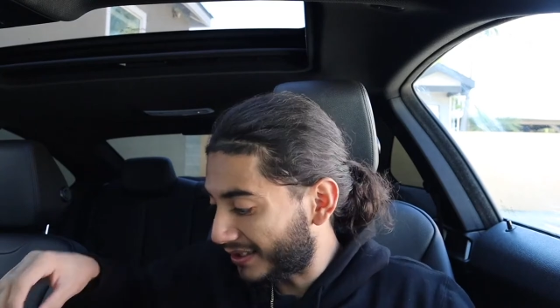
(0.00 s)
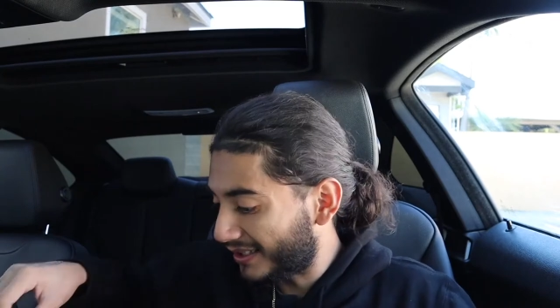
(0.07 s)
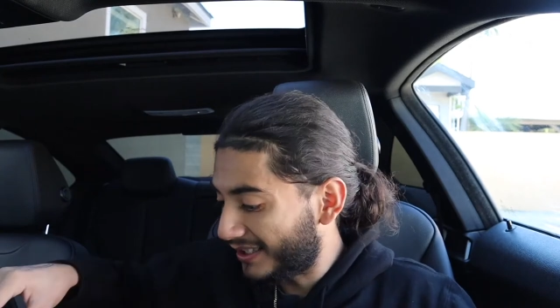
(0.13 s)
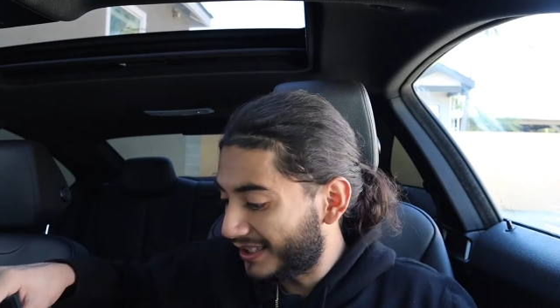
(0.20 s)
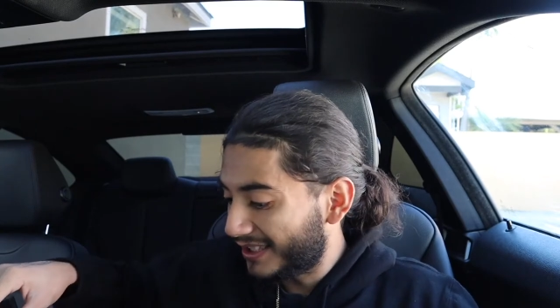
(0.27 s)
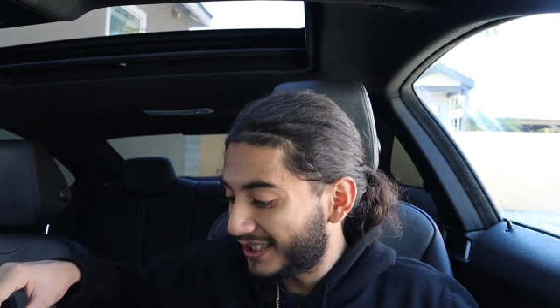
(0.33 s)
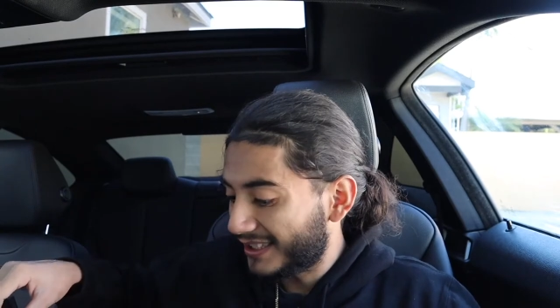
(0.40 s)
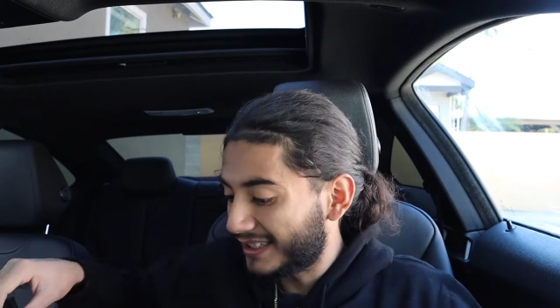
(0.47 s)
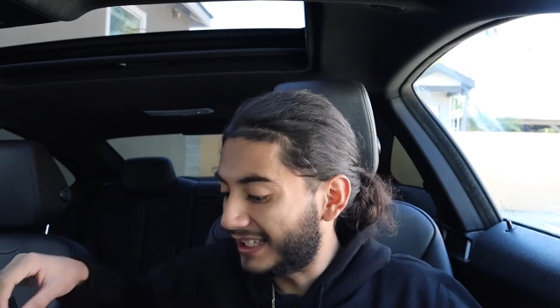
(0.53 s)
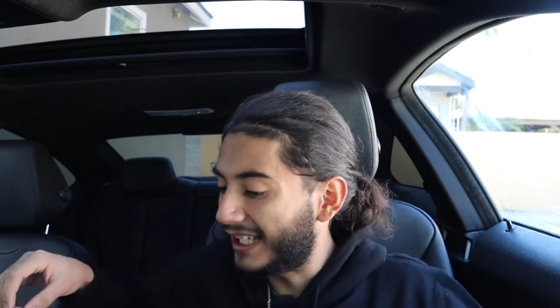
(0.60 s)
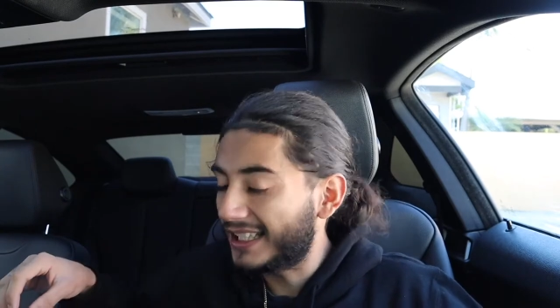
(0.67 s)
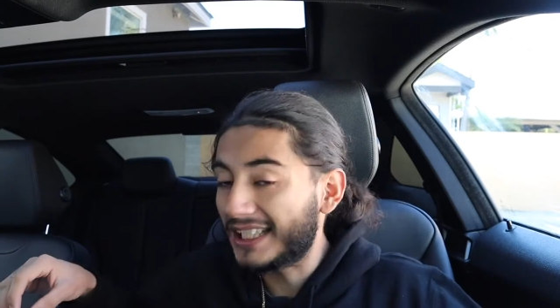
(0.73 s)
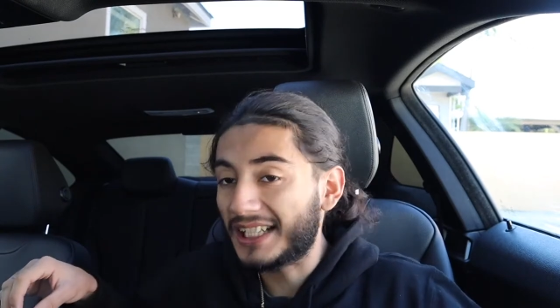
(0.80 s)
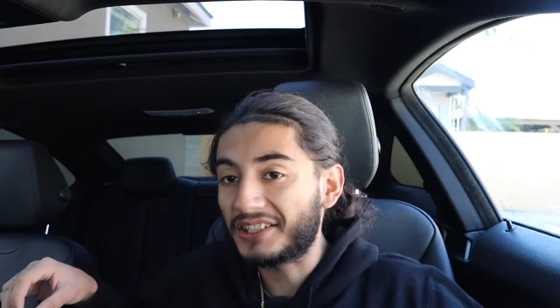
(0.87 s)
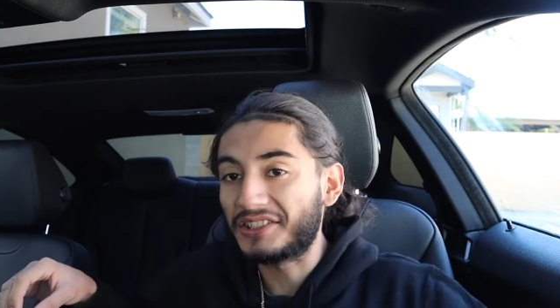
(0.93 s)

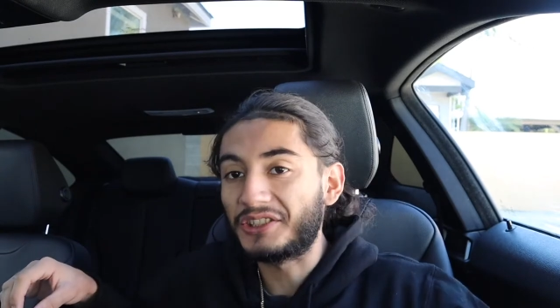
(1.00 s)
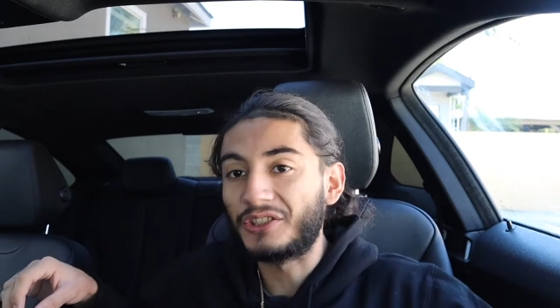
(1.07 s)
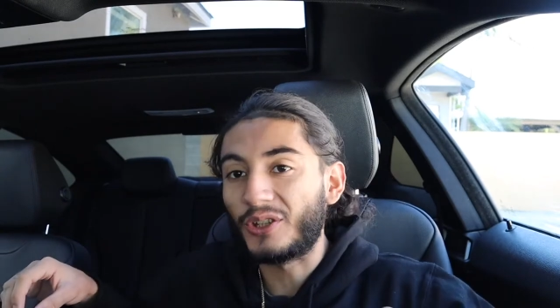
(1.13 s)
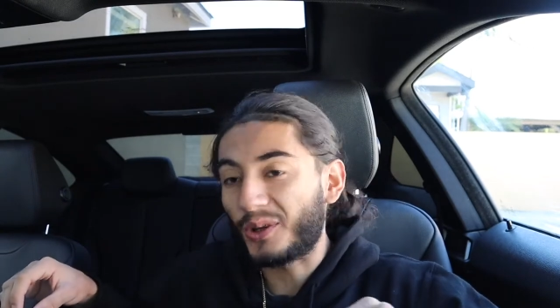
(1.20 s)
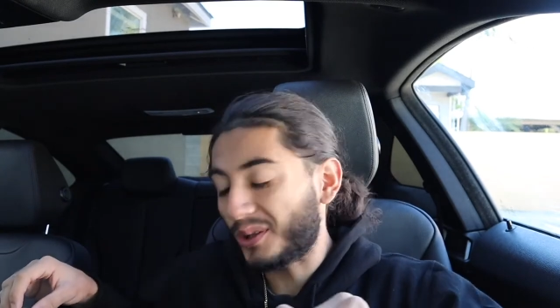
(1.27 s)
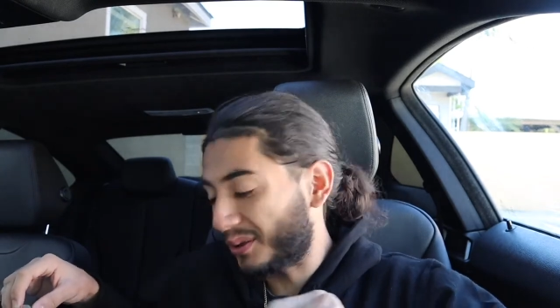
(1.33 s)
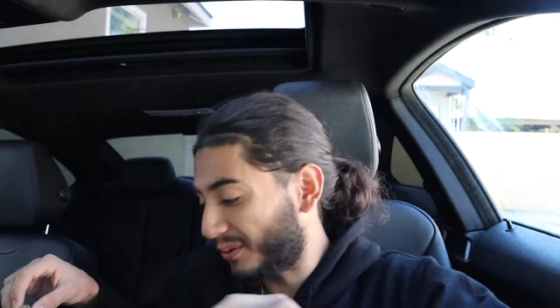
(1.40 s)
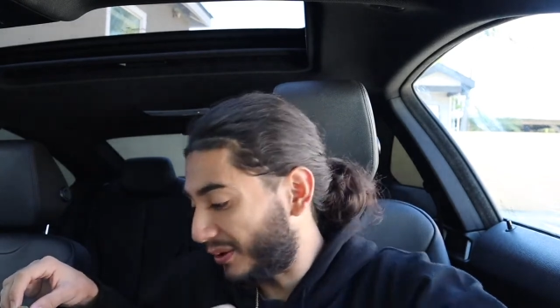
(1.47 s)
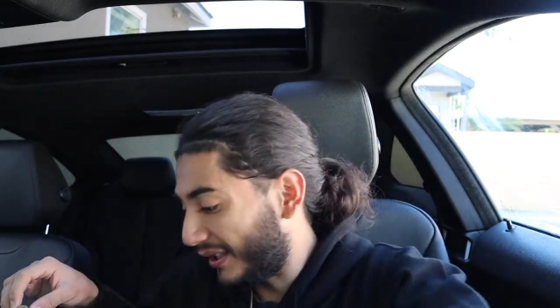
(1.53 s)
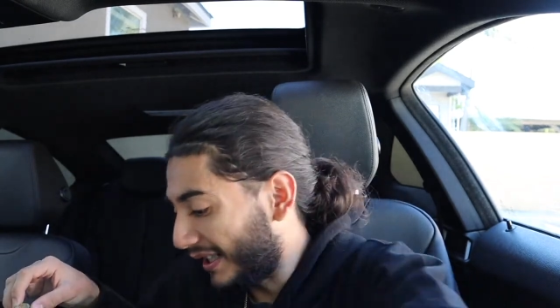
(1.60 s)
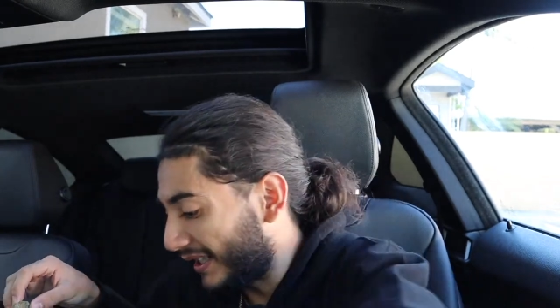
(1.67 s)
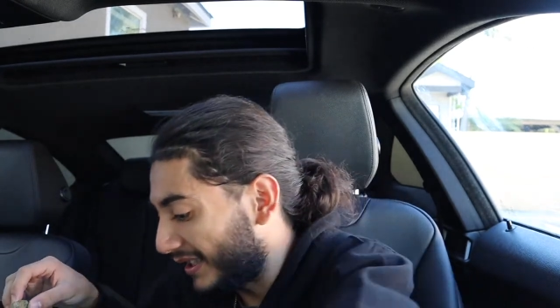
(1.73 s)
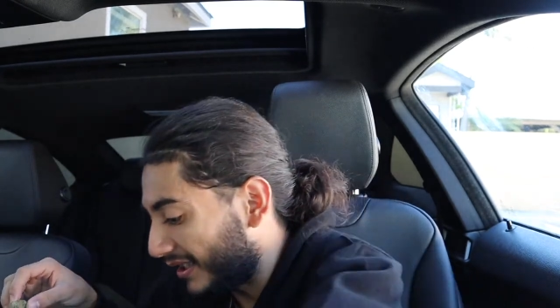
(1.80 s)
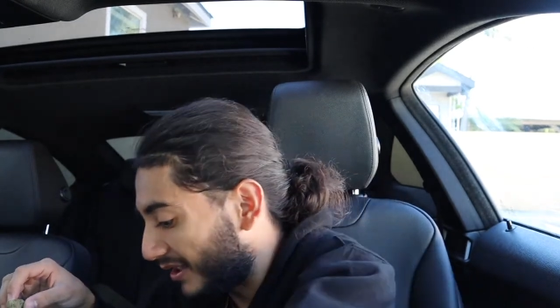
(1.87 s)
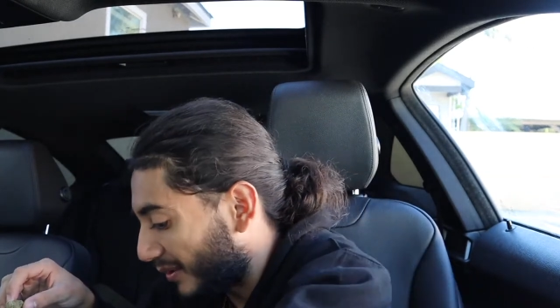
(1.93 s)
a dark
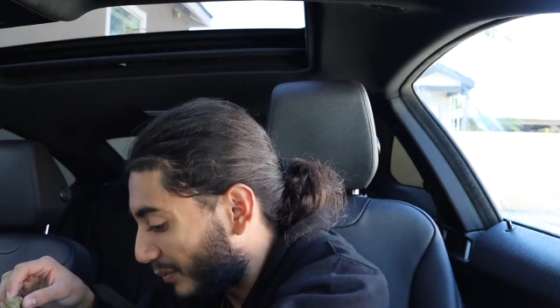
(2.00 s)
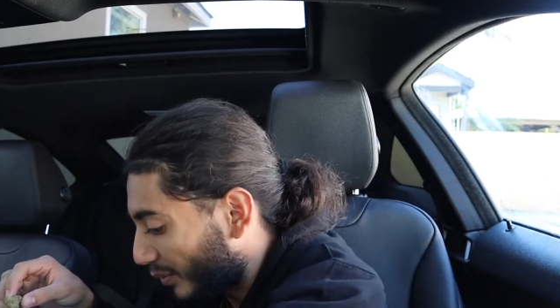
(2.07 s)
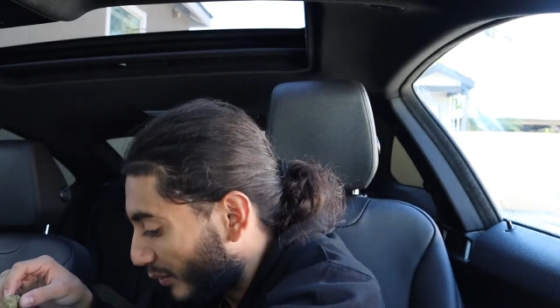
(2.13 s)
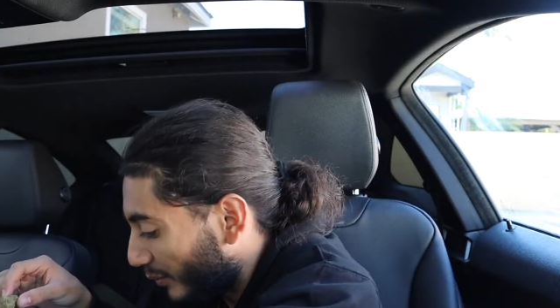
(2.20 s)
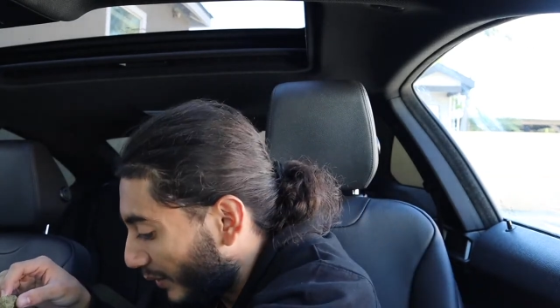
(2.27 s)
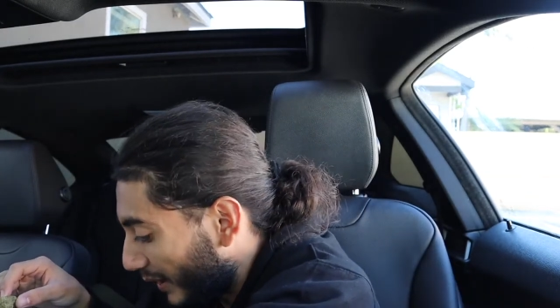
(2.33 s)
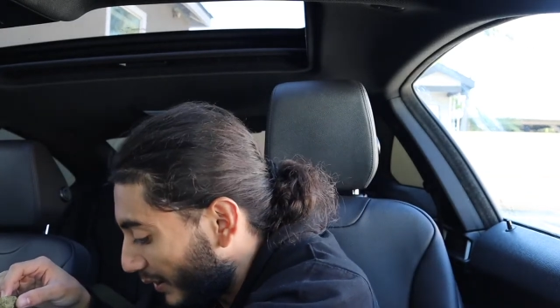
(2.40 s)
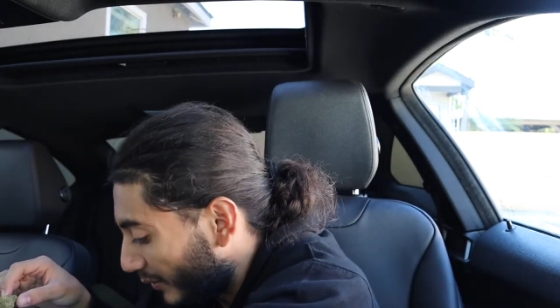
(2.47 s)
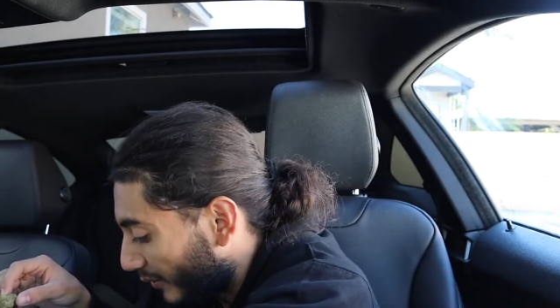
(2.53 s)
indica purple.